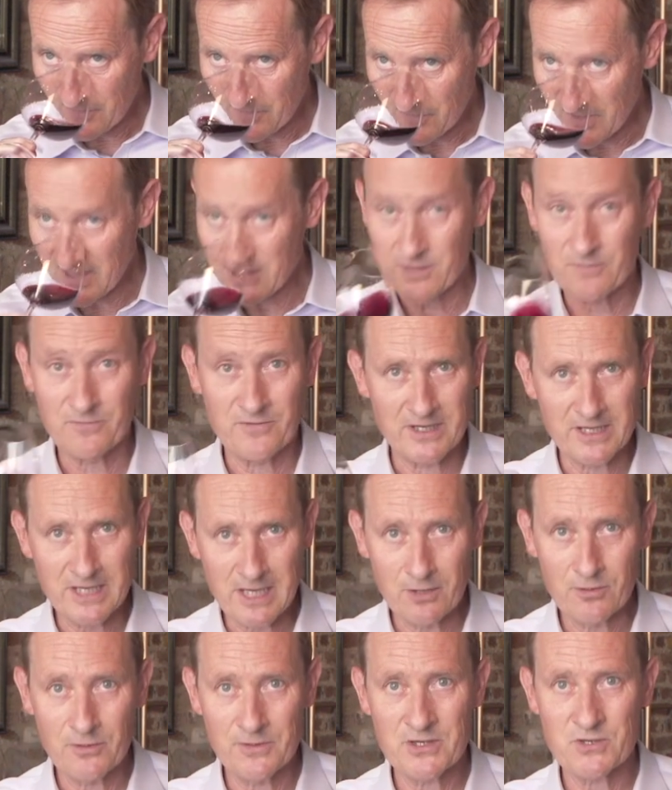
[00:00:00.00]
There's some
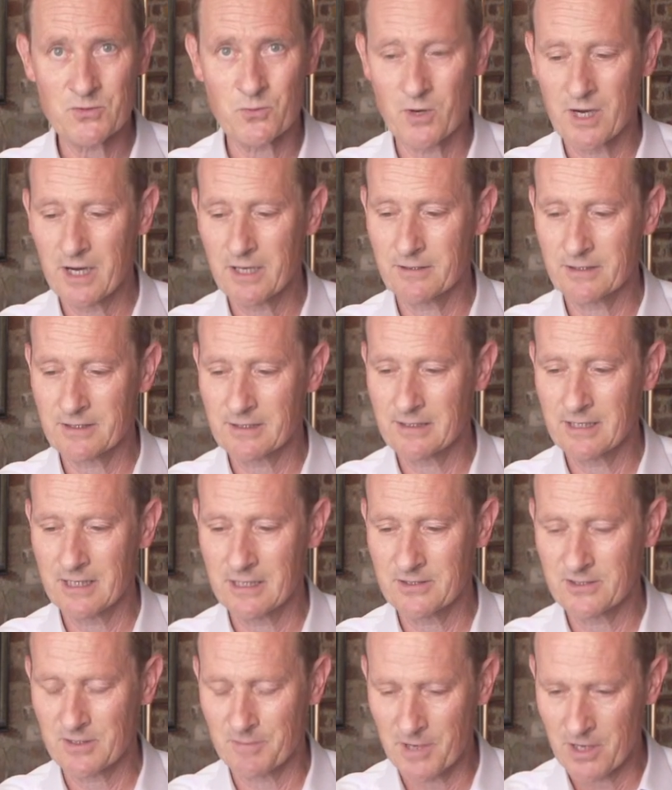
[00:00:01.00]
vanilla on this wine, there's clearly
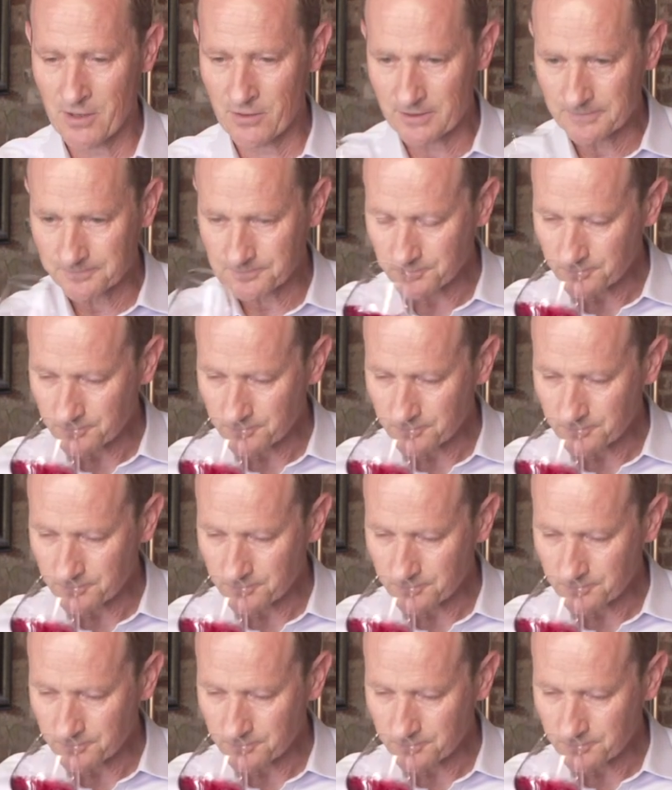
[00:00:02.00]
some oak,